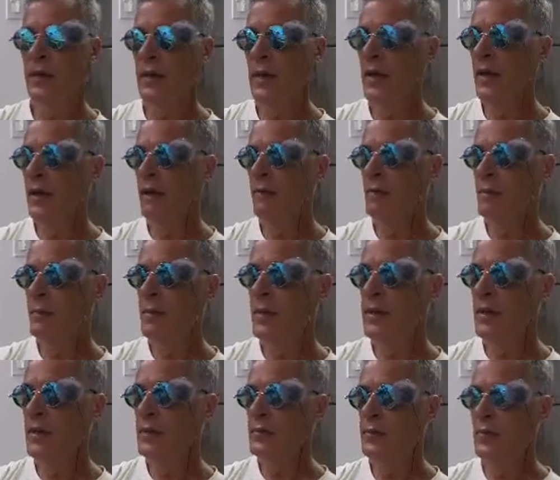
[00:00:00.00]

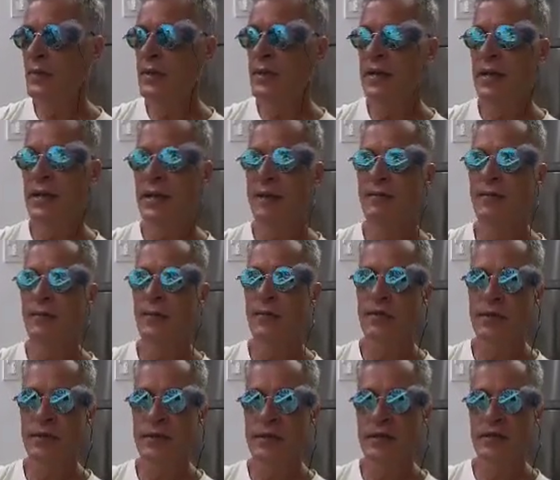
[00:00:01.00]
Everybody else would get hot food,
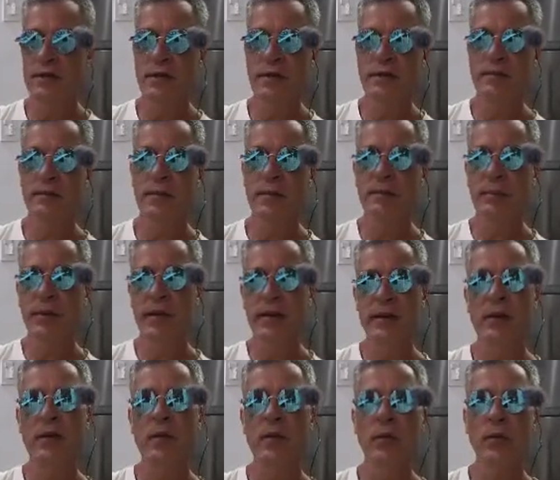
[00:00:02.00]
and she'd serve them a plate
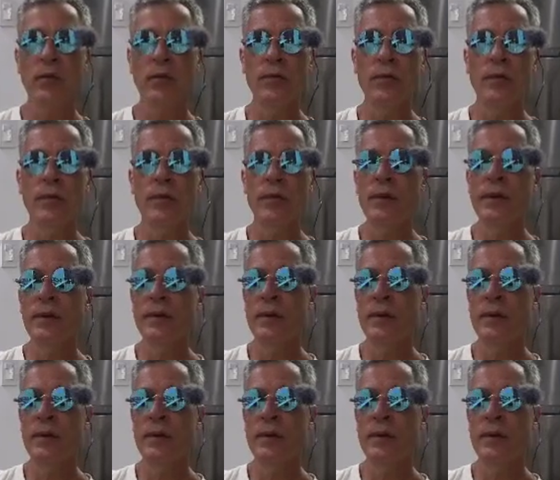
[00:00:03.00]
of cold food.